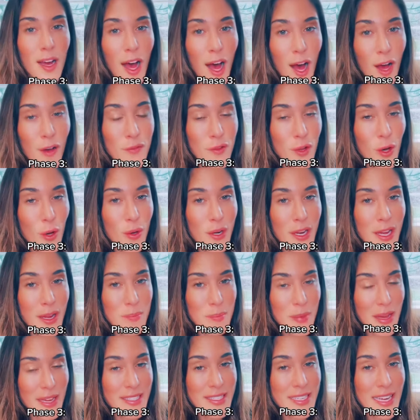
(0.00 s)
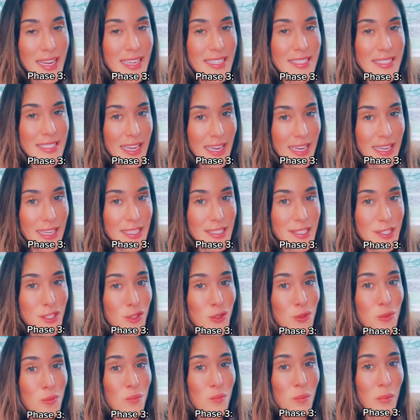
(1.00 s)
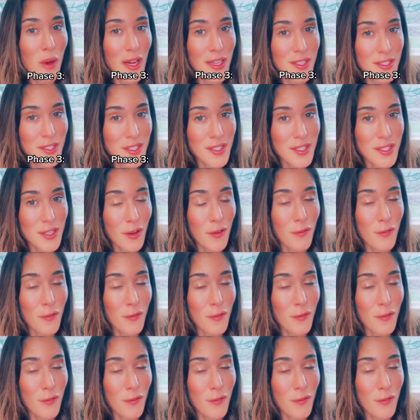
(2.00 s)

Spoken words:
Of note, it may take days to months